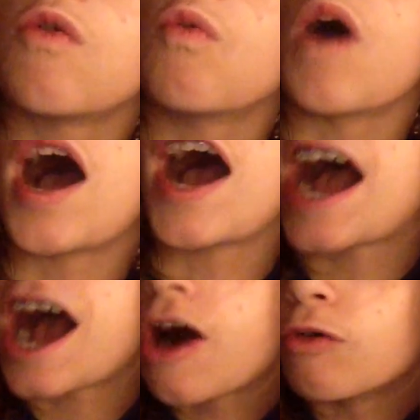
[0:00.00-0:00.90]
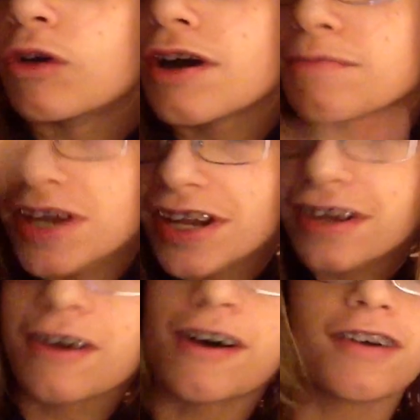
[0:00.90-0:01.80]
Wow, one minute
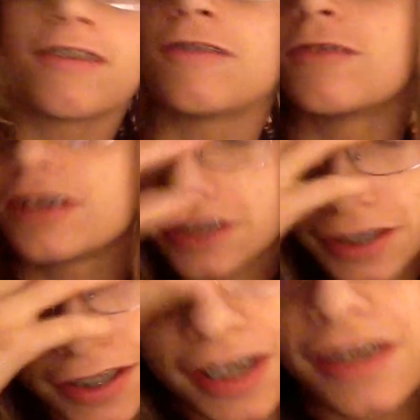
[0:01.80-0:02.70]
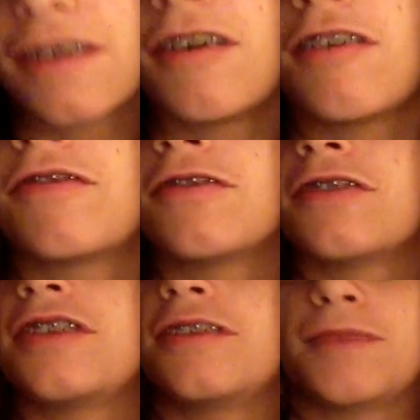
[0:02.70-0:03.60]
off, or one second off
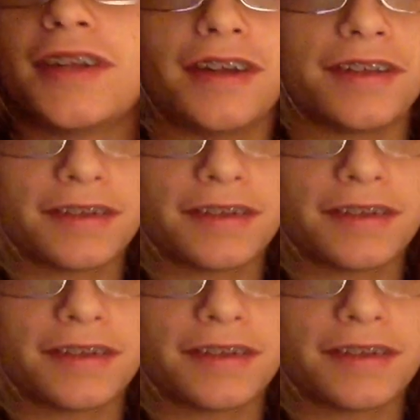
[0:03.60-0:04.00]
13 minutes.